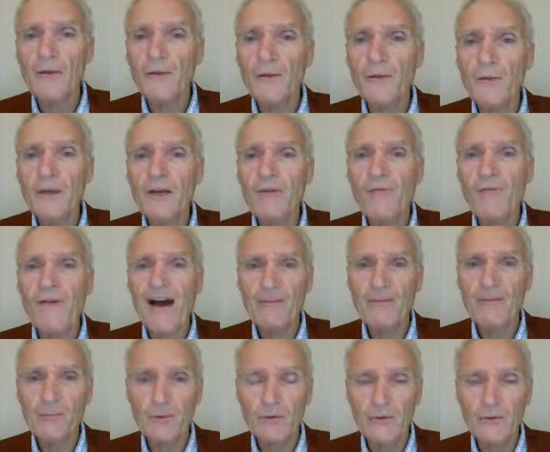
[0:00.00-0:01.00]
about 3 to
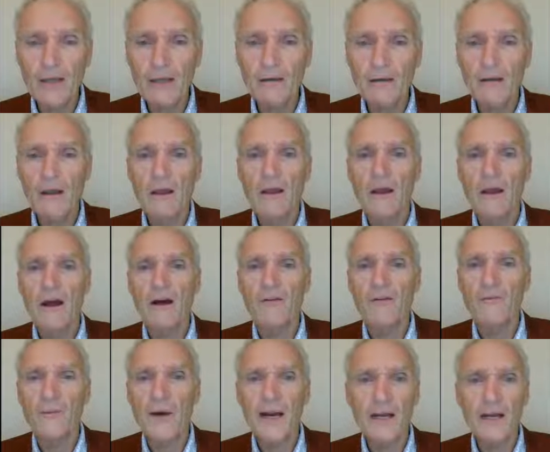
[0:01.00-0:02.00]
5%
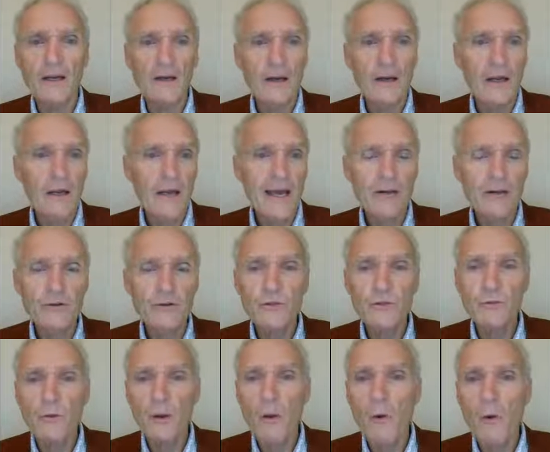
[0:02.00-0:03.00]
of brain
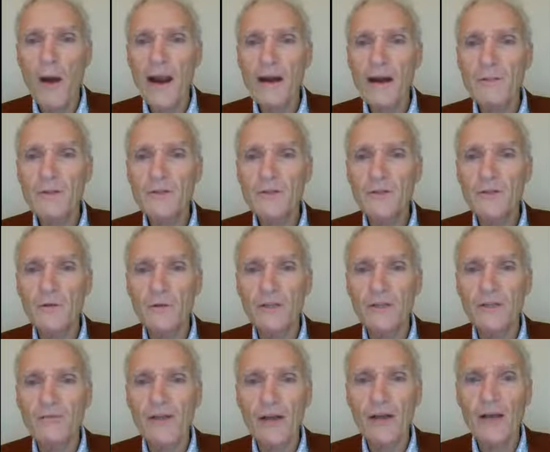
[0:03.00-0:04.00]
energy requirements. So
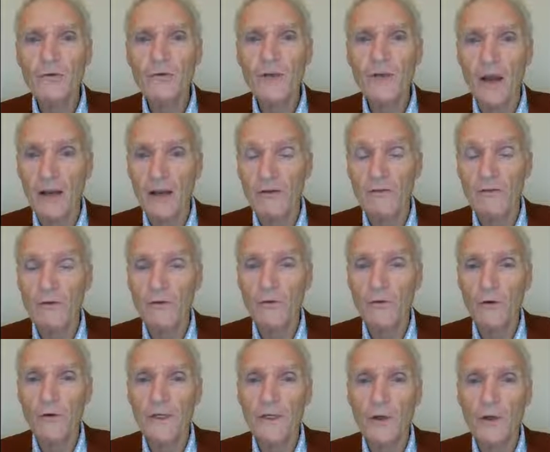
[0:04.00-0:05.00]
these values are
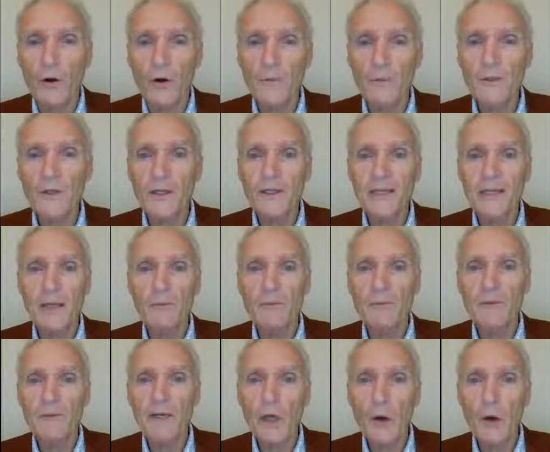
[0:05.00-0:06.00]
totally normal that they
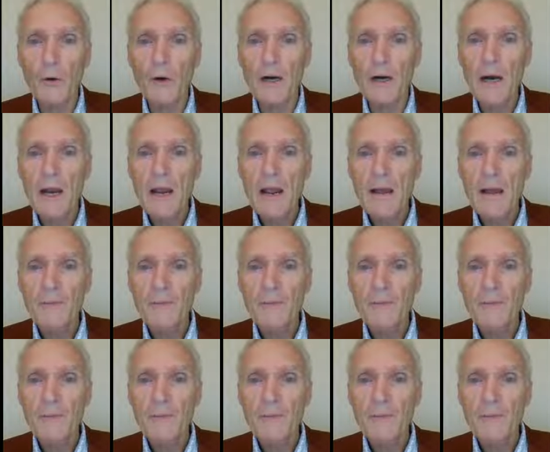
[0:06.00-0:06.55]
would be lower.